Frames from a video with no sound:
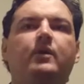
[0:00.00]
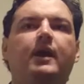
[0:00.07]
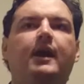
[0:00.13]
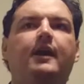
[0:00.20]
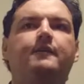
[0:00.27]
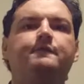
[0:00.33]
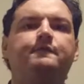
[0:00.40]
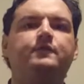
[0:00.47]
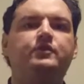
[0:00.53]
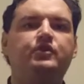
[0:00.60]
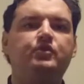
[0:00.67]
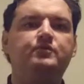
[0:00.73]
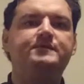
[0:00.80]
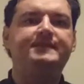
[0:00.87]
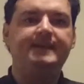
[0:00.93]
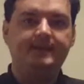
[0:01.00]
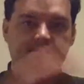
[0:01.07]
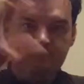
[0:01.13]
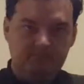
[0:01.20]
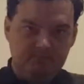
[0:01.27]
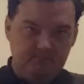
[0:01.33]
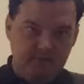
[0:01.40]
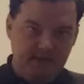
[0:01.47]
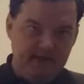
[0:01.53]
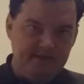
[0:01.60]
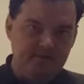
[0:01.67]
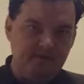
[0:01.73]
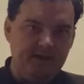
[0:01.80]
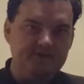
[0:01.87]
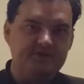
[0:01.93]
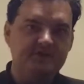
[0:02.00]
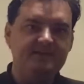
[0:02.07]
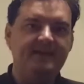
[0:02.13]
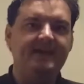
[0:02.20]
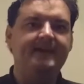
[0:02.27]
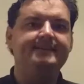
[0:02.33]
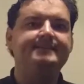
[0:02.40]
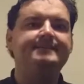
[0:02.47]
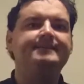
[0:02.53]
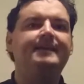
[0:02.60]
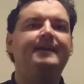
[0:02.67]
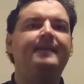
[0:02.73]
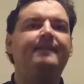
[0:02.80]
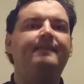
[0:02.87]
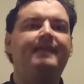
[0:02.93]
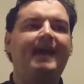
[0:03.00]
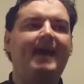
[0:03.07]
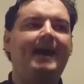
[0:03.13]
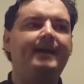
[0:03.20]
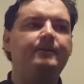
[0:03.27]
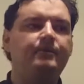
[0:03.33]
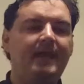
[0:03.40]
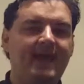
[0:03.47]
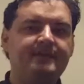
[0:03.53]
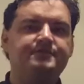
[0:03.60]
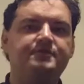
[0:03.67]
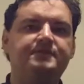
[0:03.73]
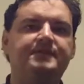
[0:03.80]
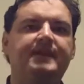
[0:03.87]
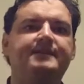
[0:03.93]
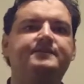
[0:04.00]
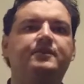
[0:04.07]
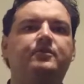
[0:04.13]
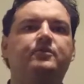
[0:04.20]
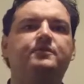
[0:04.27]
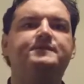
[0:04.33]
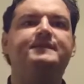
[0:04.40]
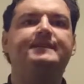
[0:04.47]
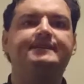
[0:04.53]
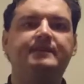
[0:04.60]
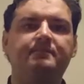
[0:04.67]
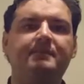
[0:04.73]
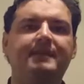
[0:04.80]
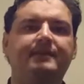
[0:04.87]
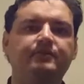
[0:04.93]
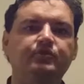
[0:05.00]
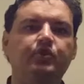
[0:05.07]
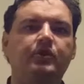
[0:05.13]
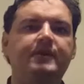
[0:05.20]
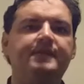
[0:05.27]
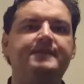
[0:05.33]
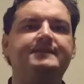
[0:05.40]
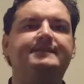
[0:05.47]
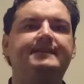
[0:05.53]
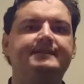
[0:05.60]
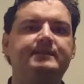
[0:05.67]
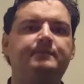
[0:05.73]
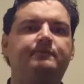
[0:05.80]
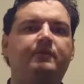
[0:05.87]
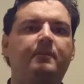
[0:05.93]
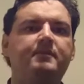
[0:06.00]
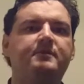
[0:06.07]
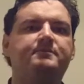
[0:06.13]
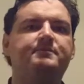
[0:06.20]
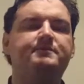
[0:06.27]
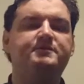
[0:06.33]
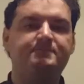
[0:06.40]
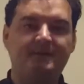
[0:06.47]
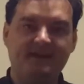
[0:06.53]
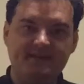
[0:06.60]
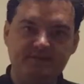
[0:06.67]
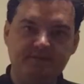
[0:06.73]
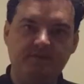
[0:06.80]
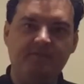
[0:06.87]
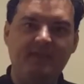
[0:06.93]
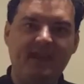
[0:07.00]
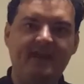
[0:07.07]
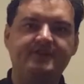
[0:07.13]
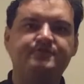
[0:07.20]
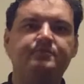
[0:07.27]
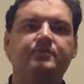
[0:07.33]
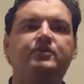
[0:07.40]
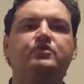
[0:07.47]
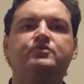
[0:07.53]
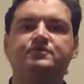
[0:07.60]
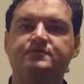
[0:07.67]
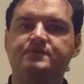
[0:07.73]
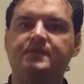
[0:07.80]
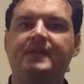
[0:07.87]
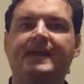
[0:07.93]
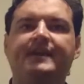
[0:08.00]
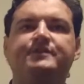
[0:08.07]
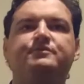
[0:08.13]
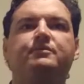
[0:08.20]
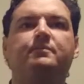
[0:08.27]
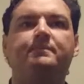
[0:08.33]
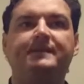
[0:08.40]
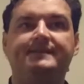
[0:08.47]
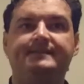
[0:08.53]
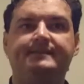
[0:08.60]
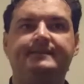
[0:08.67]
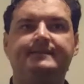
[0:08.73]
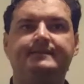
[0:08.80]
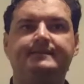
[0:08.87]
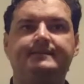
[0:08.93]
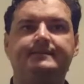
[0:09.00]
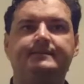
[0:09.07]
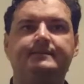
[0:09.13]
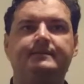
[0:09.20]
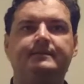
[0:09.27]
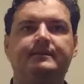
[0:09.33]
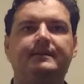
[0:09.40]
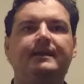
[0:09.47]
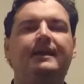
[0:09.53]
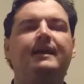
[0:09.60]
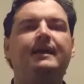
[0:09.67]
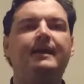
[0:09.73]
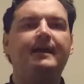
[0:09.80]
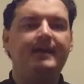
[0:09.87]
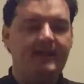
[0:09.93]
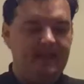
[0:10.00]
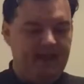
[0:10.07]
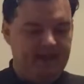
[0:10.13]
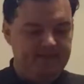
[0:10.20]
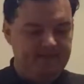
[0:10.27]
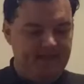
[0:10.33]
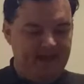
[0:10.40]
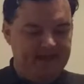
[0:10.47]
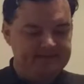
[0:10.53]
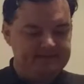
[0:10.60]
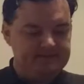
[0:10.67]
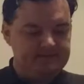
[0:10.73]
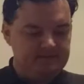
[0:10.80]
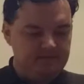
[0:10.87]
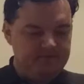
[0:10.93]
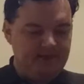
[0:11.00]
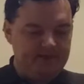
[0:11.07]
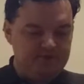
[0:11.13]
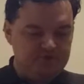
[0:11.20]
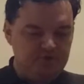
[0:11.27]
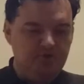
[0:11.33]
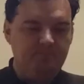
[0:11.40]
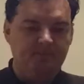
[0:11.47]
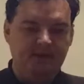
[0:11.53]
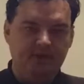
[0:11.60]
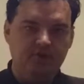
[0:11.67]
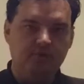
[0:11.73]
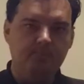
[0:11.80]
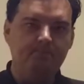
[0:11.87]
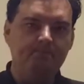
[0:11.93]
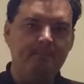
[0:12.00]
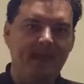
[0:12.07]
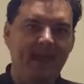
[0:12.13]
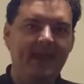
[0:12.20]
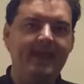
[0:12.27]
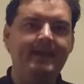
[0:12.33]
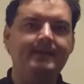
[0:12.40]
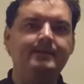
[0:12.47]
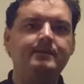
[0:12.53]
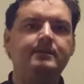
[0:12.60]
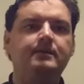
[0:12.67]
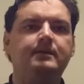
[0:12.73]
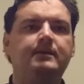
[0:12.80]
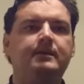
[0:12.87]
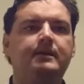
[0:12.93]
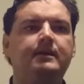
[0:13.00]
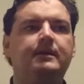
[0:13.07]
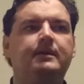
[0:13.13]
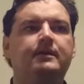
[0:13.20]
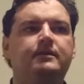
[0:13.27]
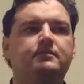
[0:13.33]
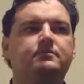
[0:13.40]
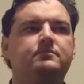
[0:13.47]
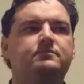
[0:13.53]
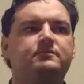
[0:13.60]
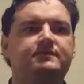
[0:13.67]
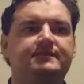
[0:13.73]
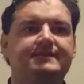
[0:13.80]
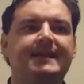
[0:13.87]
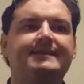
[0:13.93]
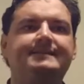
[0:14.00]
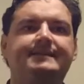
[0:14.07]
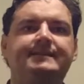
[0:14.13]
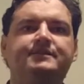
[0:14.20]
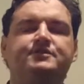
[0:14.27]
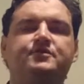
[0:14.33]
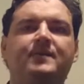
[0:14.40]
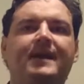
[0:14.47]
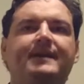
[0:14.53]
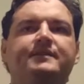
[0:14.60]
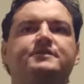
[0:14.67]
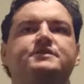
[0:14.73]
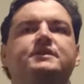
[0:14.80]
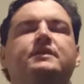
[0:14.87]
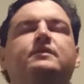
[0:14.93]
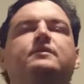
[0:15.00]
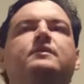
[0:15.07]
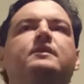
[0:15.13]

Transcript: off using integration tests that exercise the whole system and that look at the system from the perspective of the actual users or the actual business. And that should be your main testing strategy.